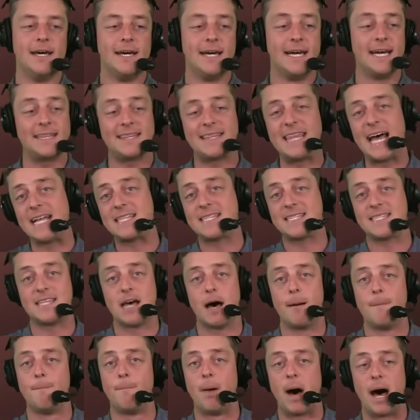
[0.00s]
Hit that
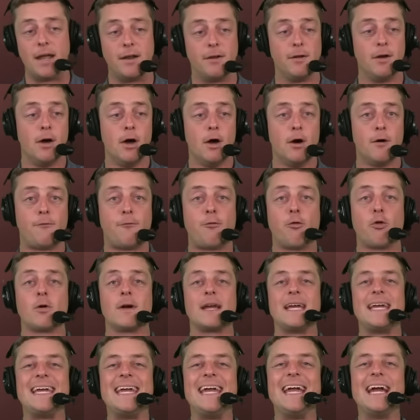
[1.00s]
sub button for
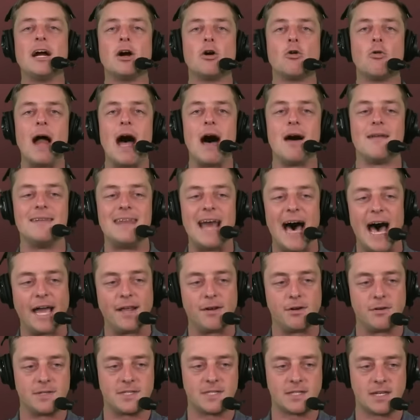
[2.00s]
year-round
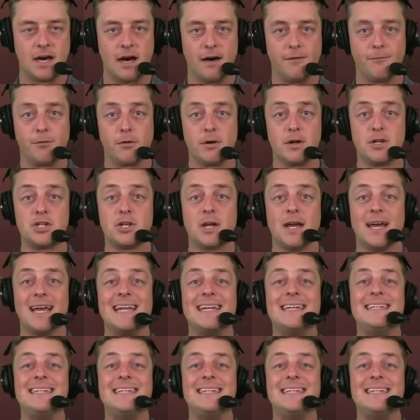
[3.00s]
Niners coverage,